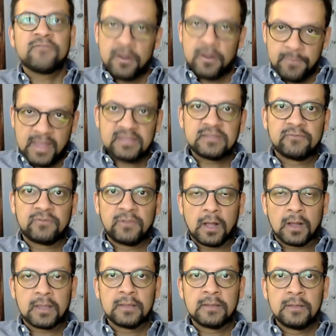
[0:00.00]
The very best of
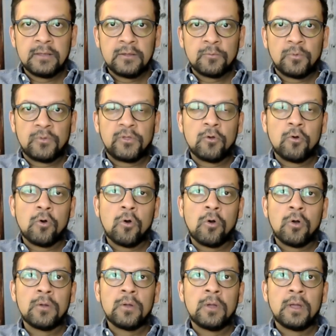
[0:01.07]
luck with
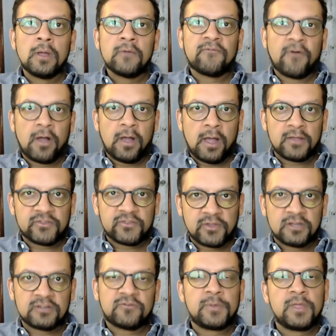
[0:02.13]
your
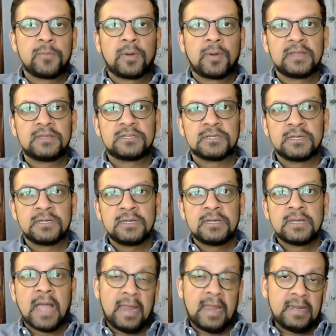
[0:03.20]
search for pupillage
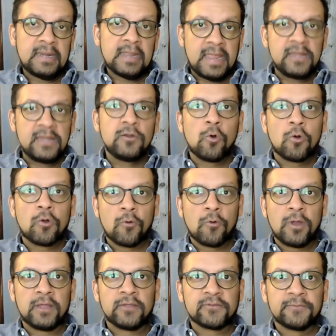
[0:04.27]
and in your
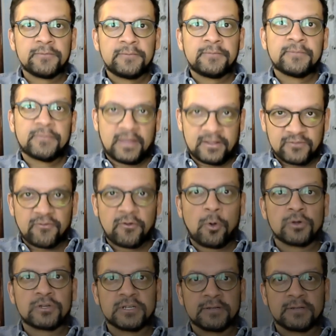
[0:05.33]
careers. Thanks for